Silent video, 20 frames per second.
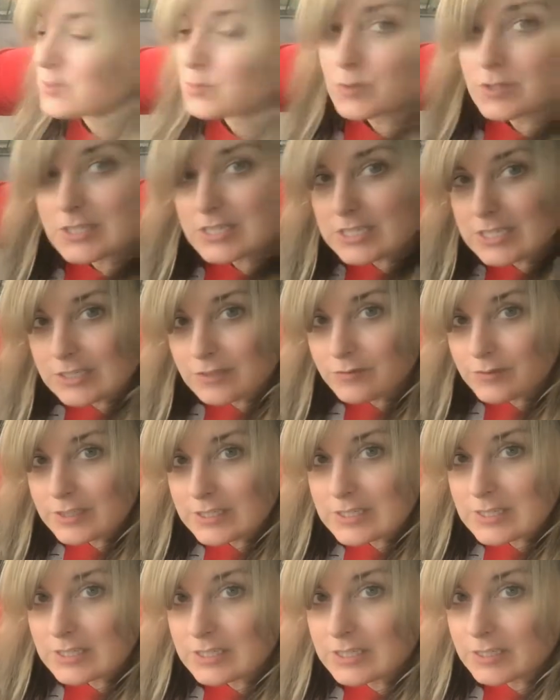one still
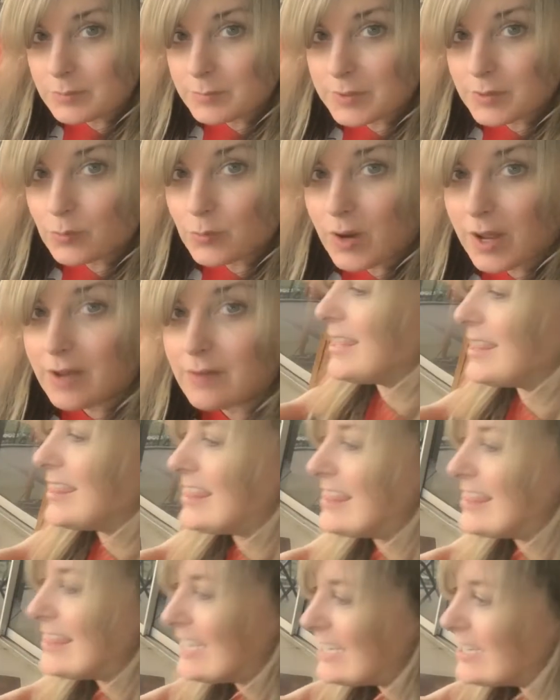feels a little bit rough.
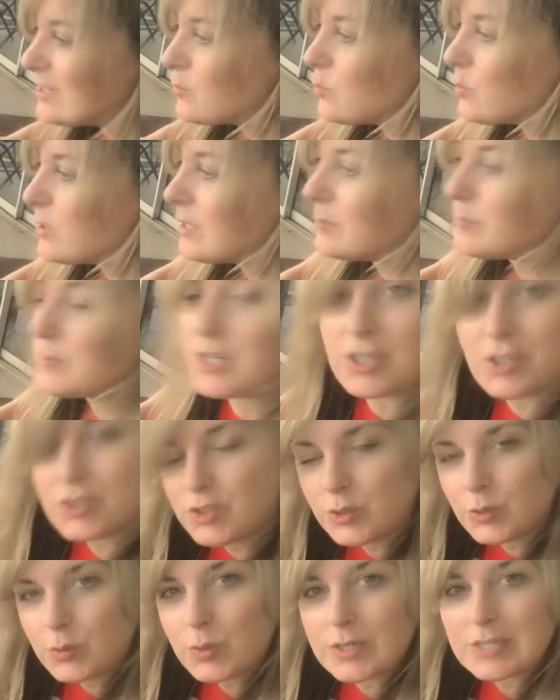I think what I'm gonna
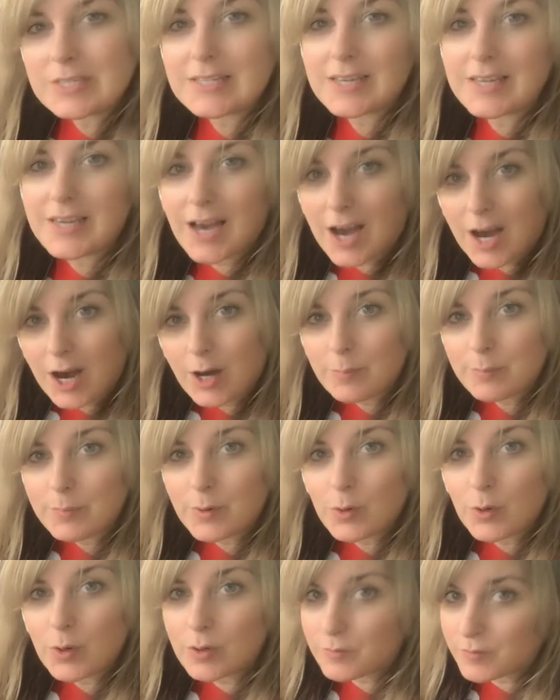do is a combo
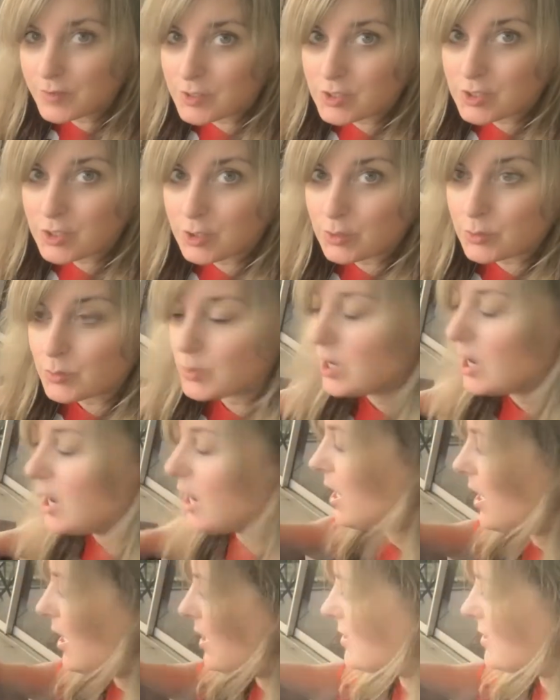of the two. I